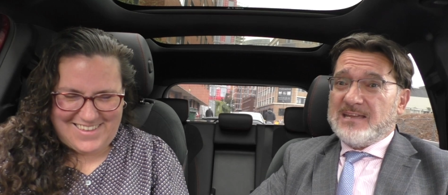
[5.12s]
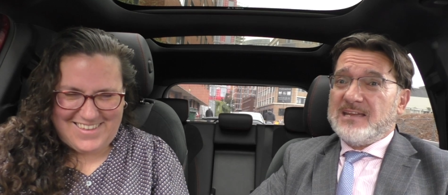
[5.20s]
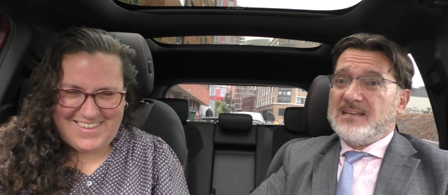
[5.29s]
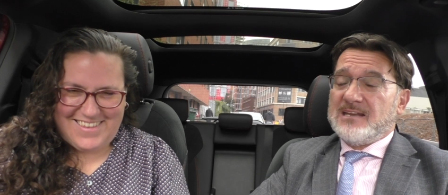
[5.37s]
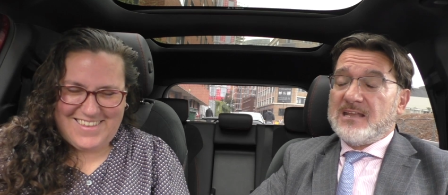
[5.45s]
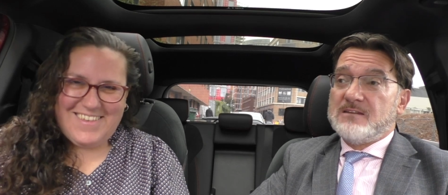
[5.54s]

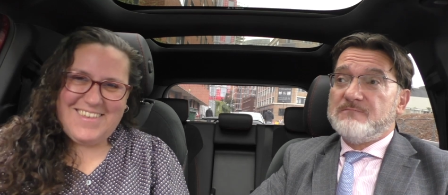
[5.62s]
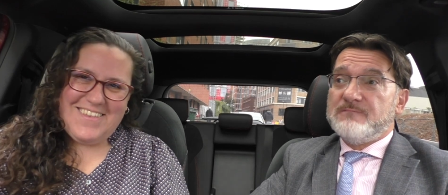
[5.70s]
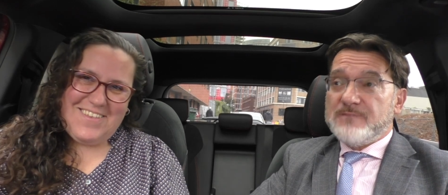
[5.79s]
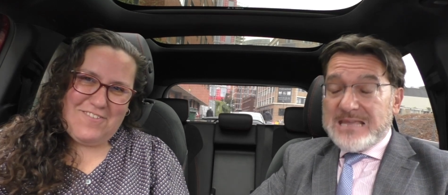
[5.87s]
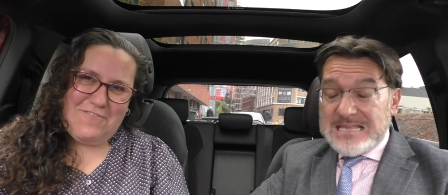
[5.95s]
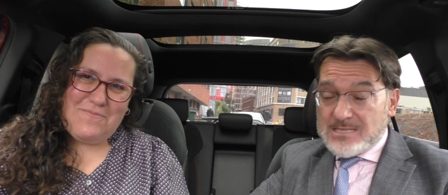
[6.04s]
Speaker 1: and
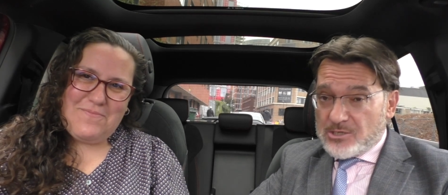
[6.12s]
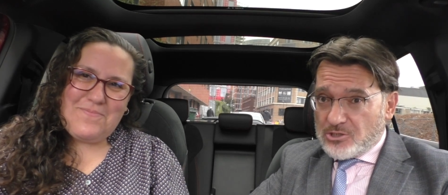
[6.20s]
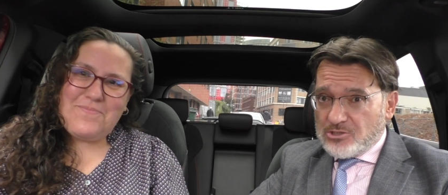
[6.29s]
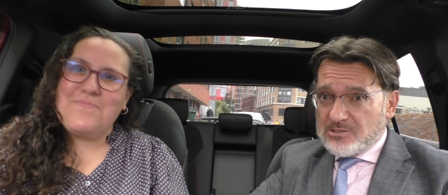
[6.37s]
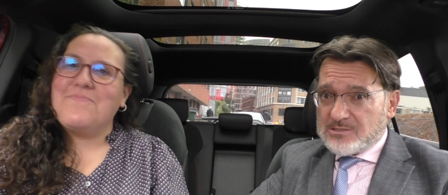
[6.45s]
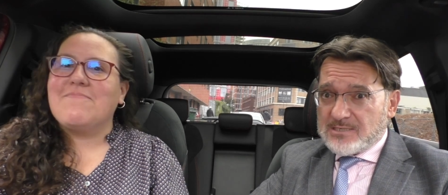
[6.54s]
then we
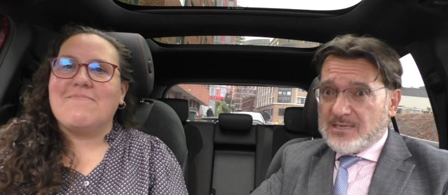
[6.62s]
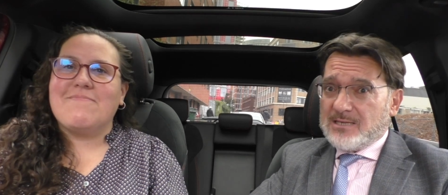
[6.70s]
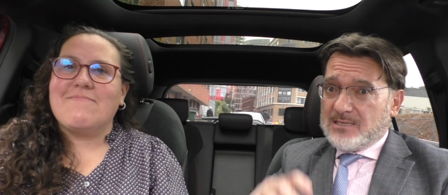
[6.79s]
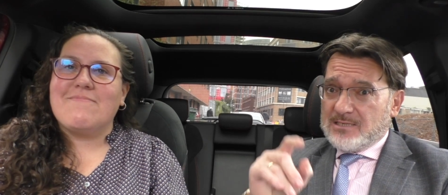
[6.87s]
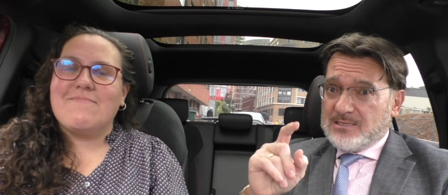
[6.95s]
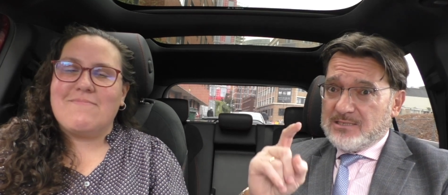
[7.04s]
told
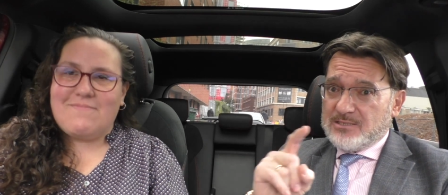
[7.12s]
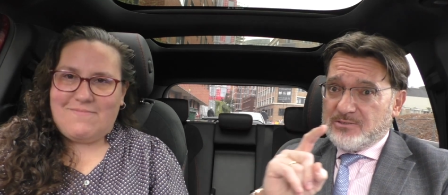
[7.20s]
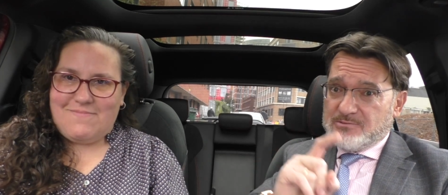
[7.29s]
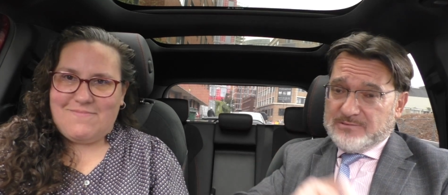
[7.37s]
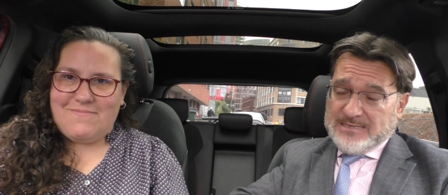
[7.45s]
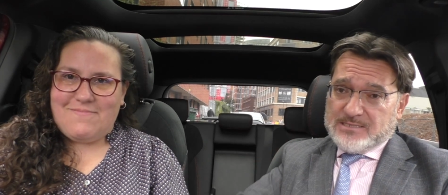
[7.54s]

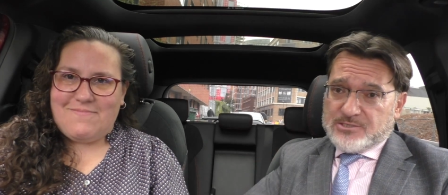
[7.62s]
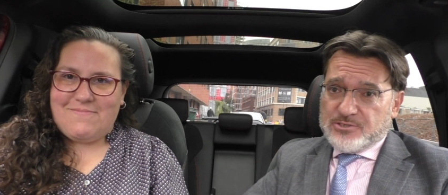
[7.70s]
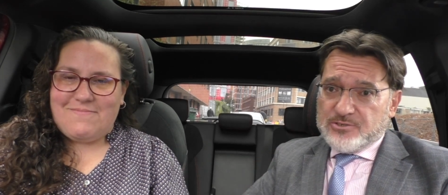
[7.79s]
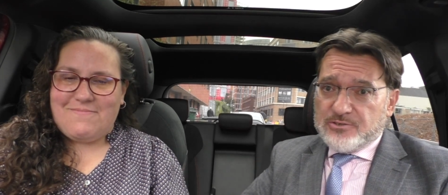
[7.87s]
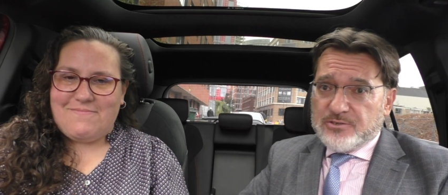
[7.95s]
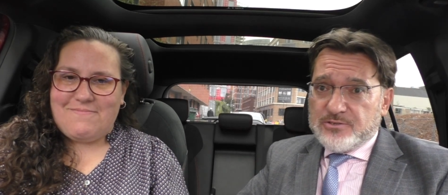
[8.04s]
you need
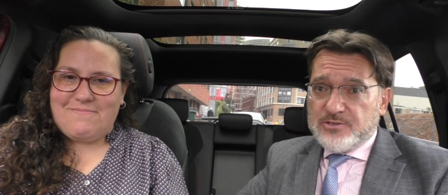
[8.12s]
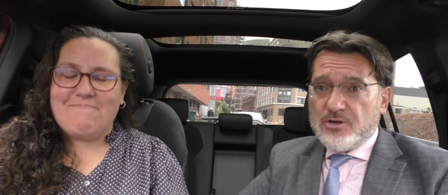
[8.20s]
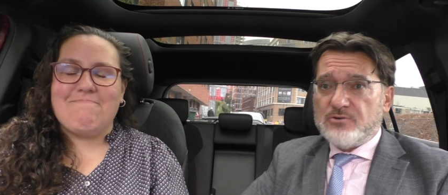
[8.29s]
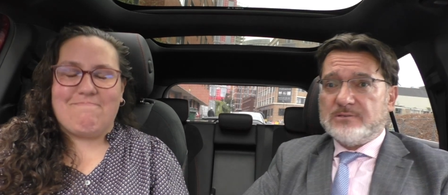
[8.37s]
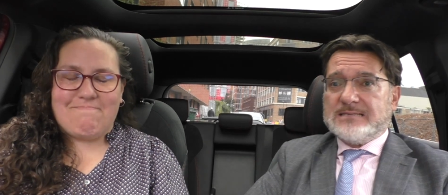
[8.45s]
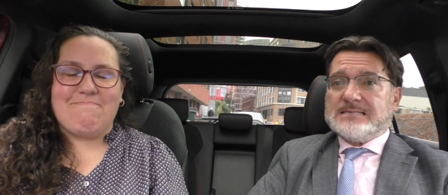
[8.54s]
to
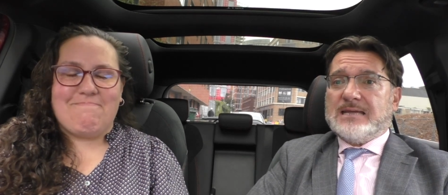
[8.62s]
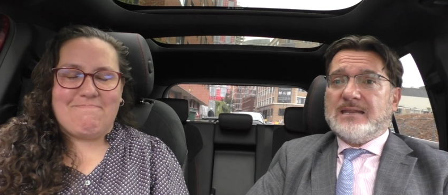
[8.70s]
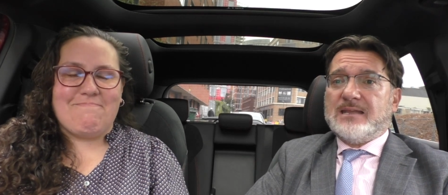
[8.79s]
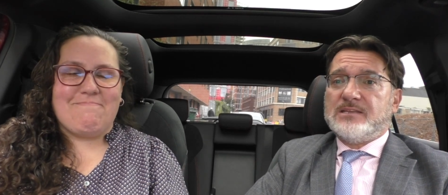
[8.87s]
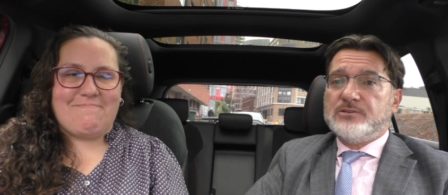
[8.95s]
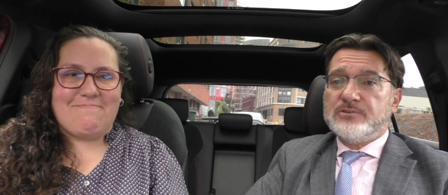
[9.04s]
know this,
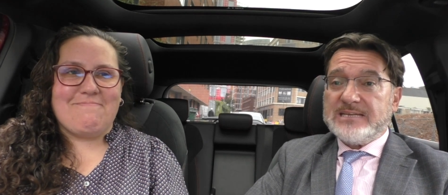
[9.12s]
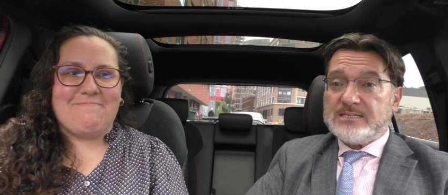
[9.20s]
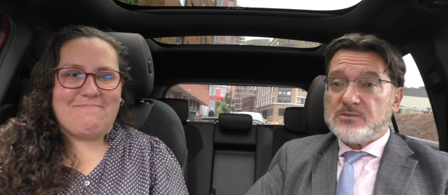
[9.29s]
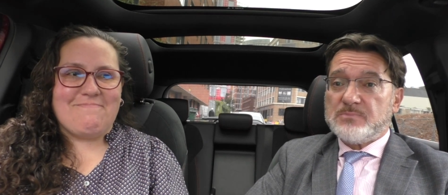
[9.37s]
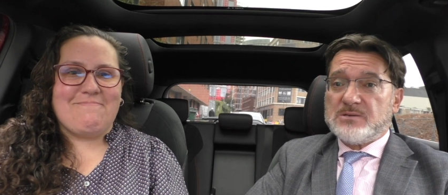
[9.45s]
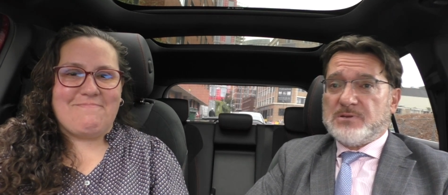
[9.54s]
and then you
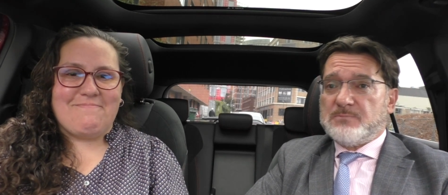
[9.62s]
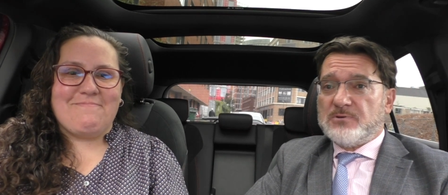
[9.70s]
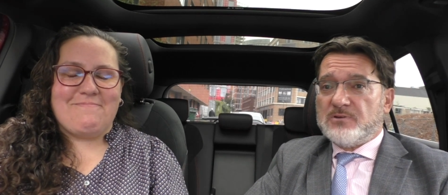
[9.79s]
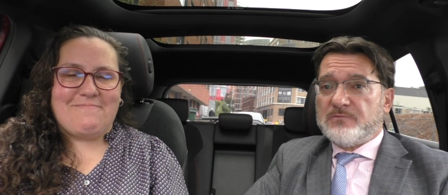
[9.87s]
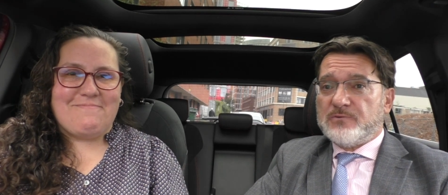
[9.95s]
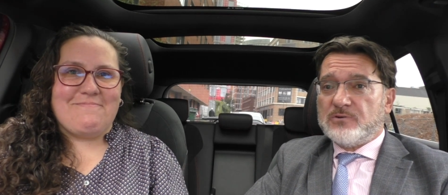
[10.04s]
need to be
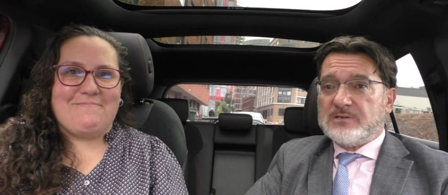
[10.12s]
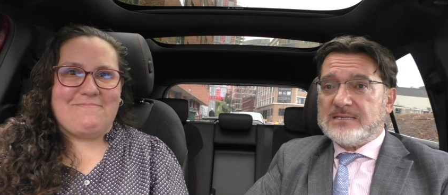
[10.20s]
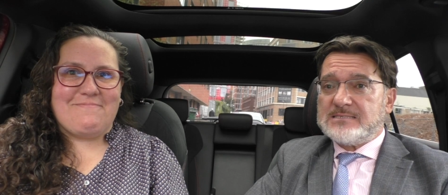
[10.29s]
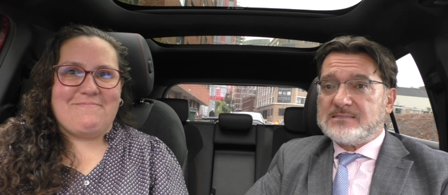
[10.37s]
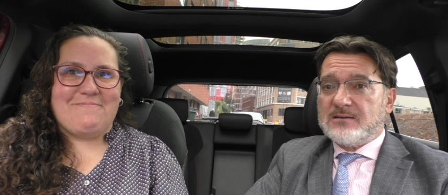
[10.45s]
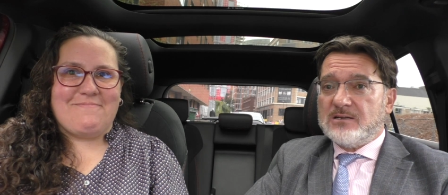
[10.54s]
prepared for
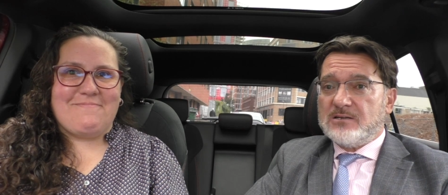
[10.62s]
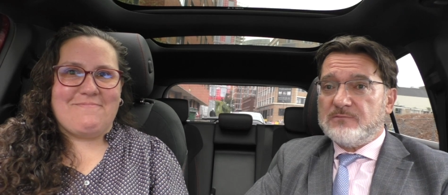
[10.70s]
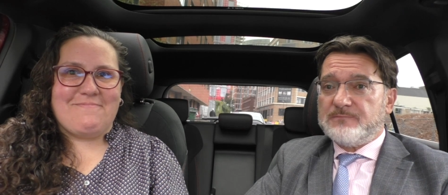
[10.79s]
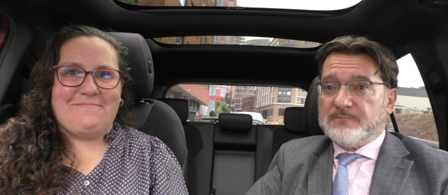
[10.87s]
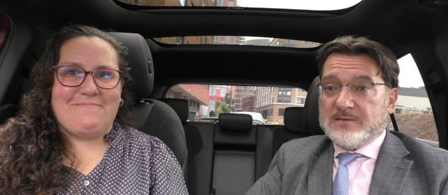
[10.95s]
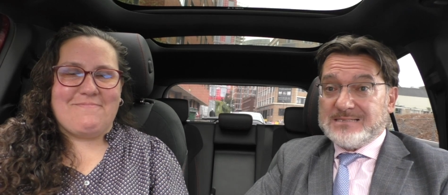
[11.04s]
this kind
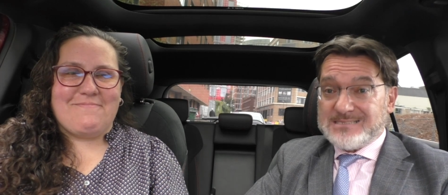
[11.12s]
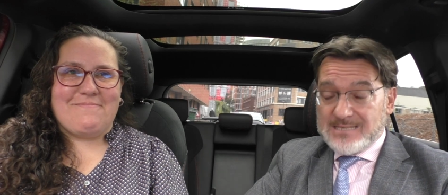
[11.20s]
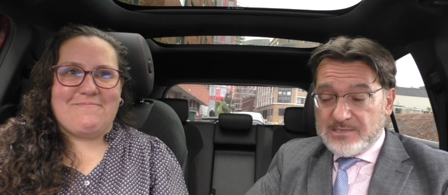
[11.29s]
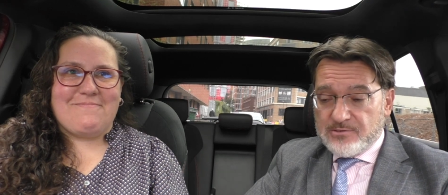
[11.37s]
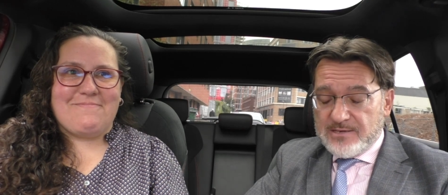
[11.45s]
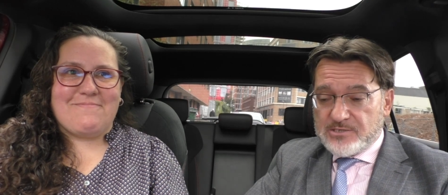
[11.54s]
of
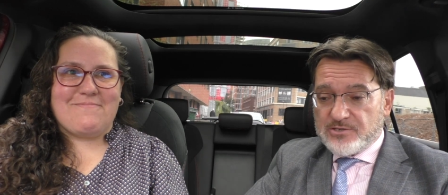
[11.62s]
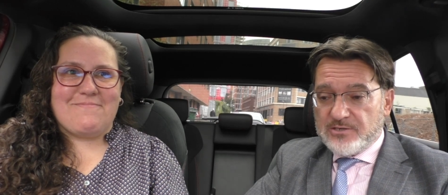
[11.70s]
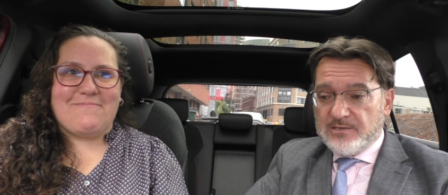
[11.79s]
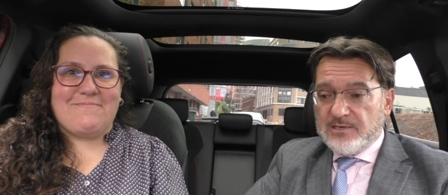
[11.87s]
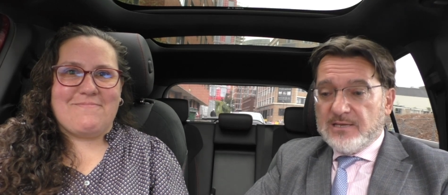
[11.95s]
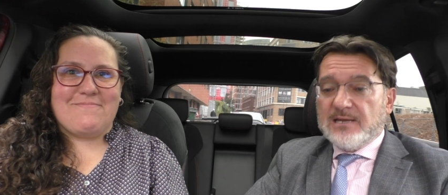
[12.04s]
situation.